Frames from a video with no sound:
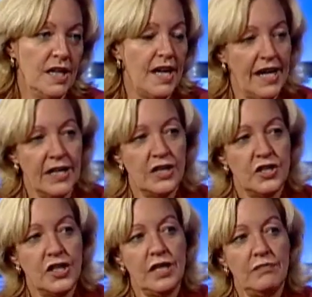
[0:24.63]

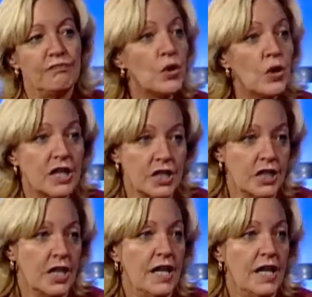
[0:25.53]
energy push